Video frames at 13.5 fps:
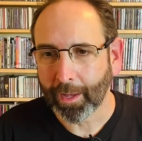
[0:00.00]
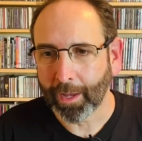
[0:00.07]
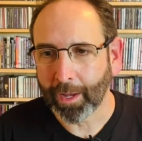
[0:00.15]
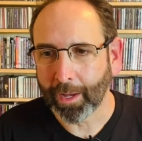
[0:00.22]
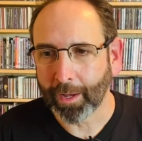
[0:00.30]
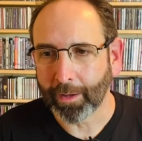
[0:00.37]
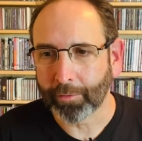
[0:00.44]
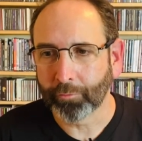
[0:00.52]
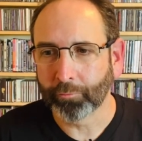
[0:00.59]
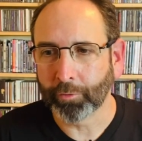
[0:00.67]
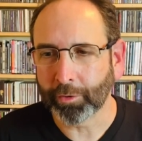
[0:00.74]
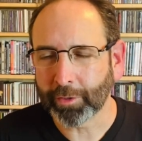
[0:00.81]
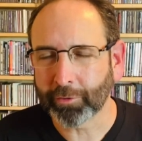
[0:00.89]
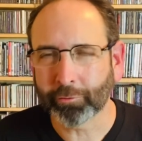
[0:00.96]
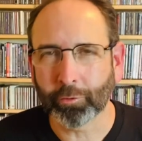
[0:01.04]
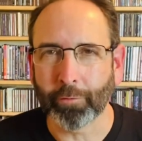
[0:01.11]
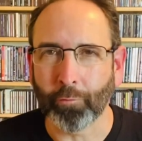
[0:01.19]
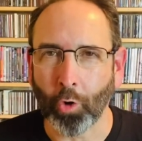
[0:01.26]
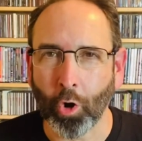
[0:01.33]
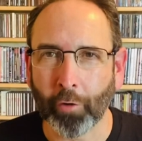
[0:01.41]
uh, really sort
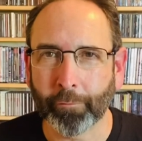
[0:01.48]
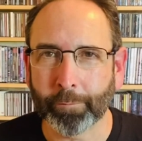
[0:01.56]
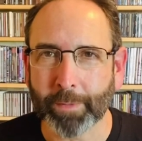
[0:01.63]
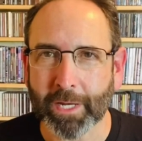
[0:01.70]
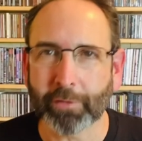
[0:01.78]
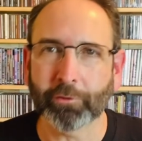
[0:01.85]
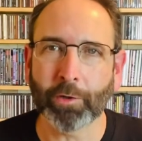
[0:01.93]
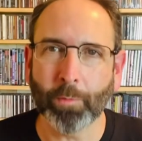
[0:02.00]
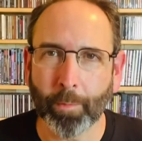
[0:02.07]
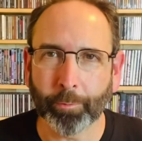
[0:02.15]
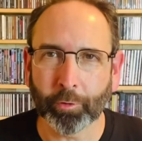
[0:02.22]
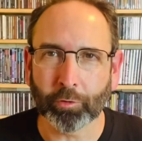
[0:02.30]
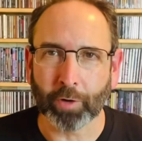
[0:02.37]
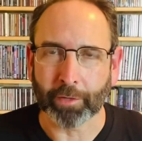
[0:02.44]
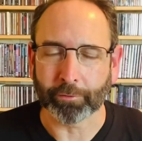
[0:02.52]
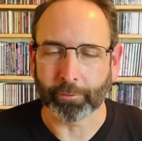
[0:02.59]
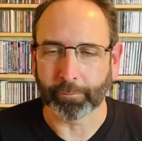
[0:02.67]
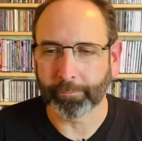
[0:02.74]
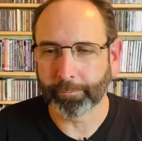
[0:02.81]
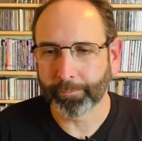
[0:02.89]
of offbeat, somewhat
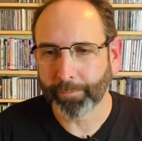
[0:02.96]
progressive.